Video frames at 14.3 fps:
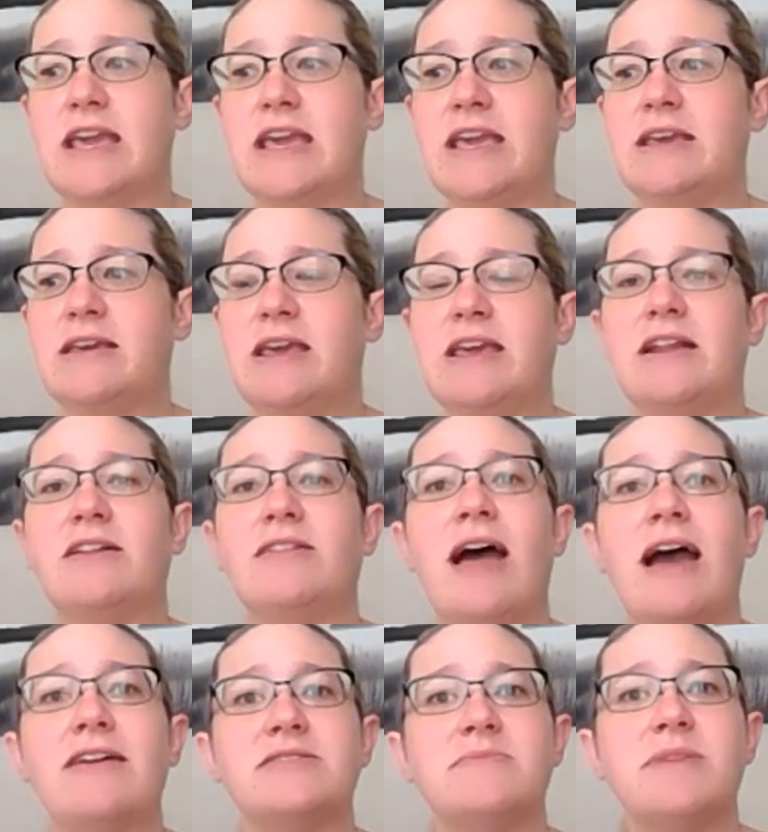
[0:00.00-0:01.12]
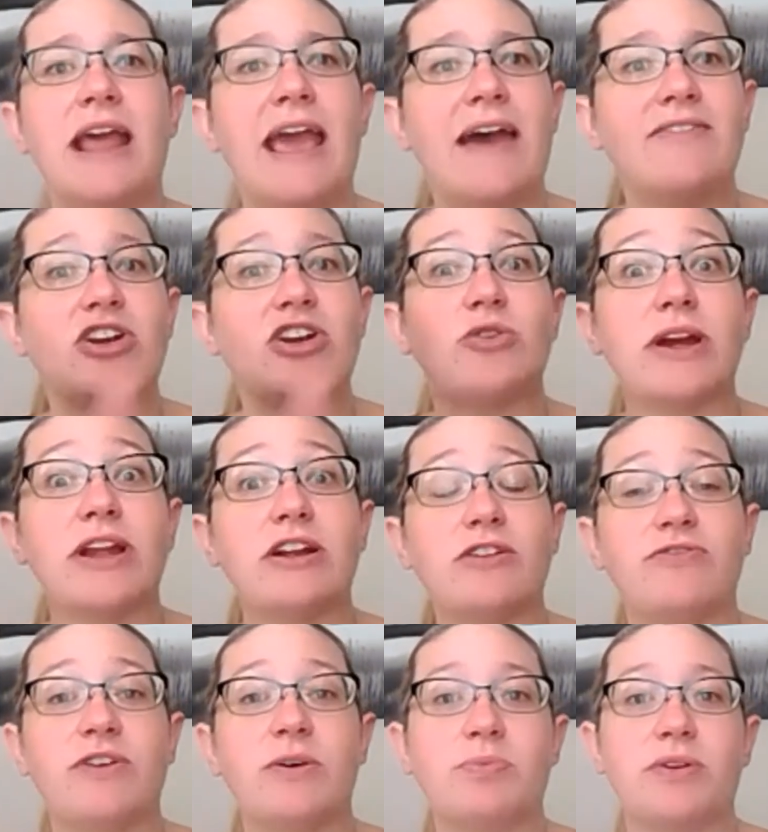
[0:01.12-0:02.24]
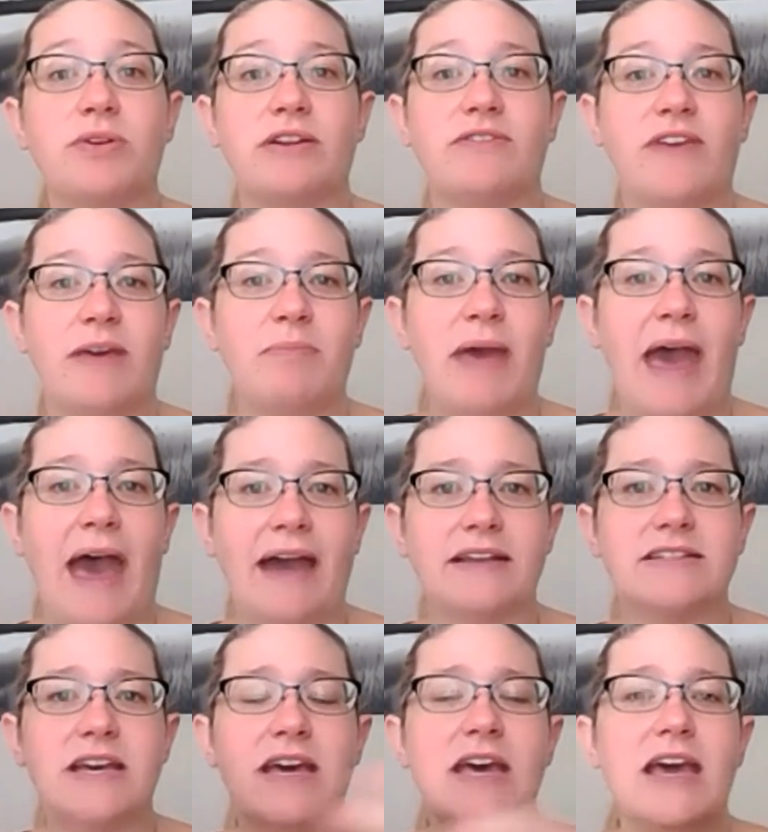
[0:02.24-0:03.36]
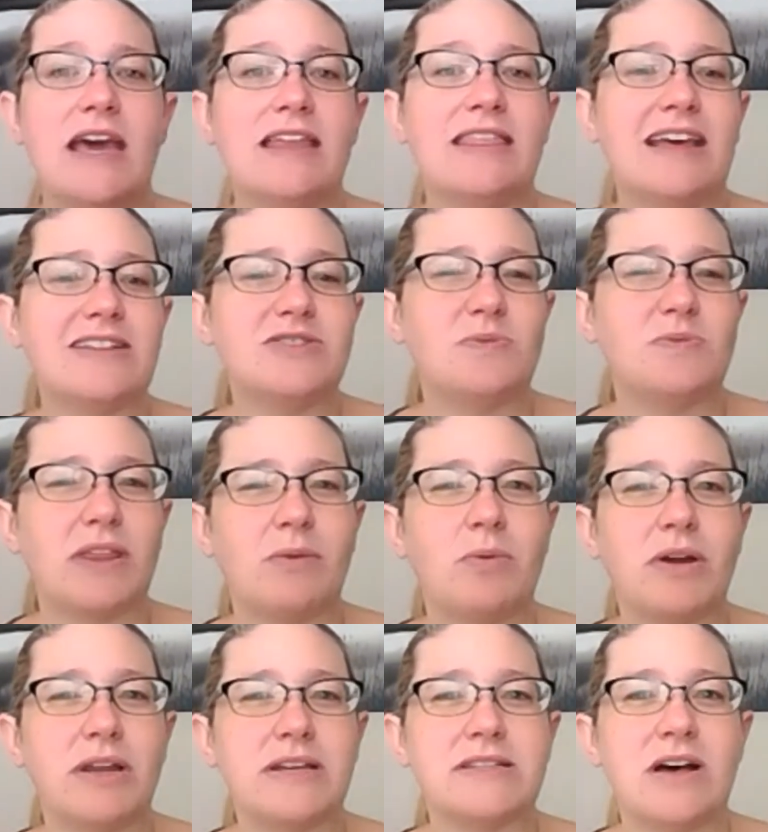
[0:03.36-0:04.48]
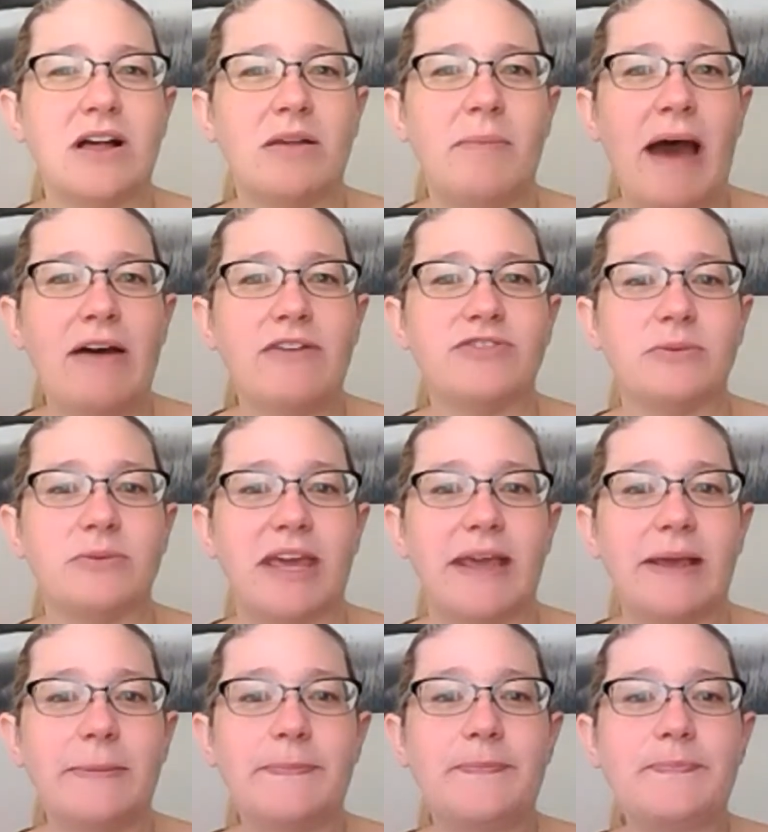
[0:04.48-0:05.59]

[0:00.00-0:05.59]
It allows me to have a greater footprint of impact. And that's really what it's all about for me.